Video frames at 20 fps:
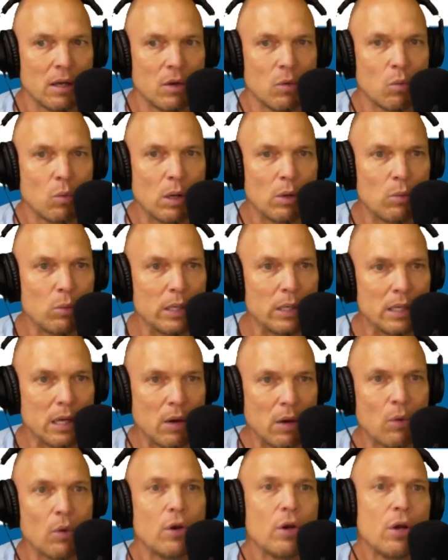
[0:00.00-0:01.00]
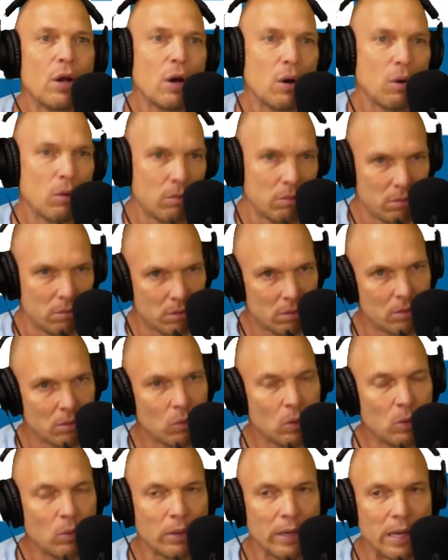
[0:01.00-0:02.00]
Will we go? No,
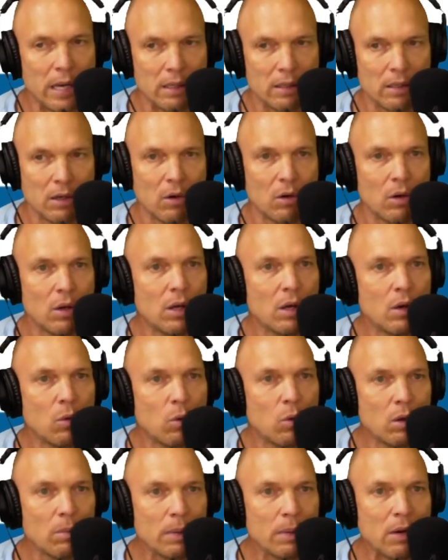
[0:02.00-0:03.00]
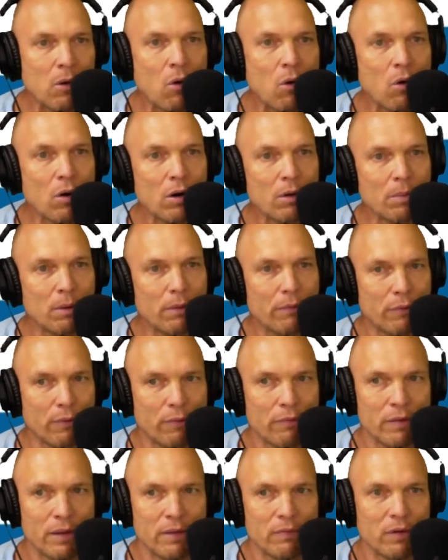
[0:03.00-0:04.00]
we will not go. Will it be horrible for
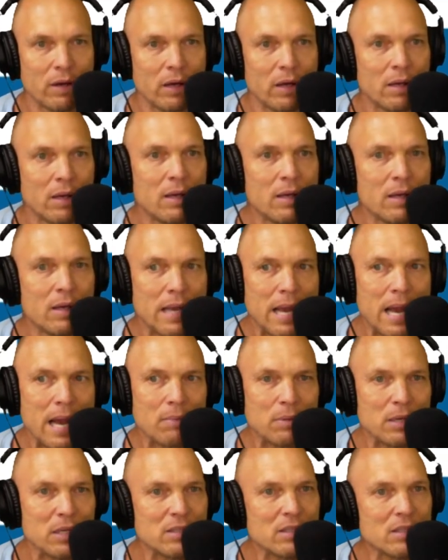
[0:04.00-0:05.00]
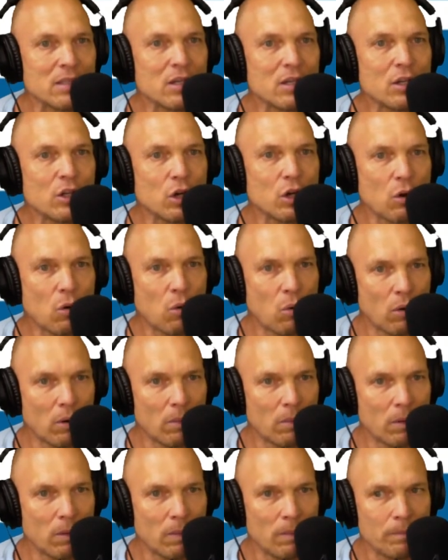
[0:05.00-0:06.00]
FIFA? Yeah, because it's going to look
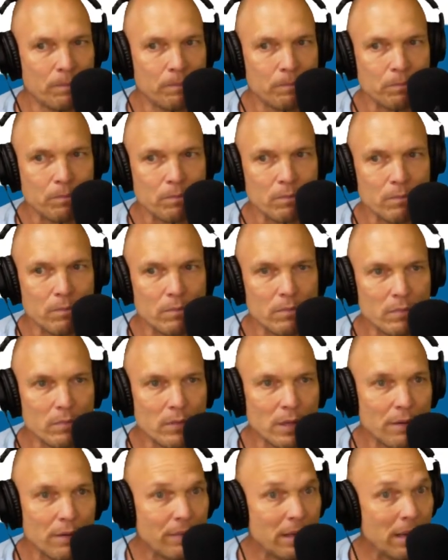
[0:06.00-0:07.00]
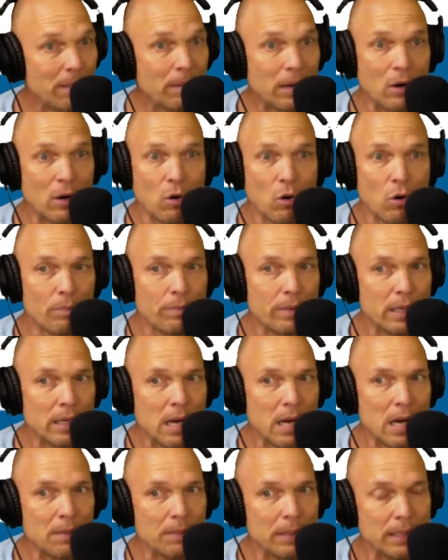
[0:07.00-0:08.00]
horrible. They better hope the
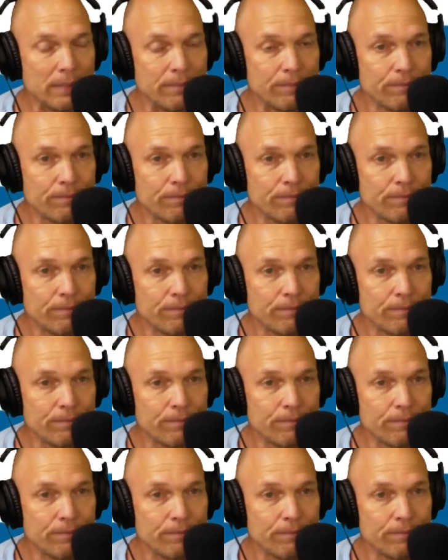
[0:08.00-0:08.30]
economy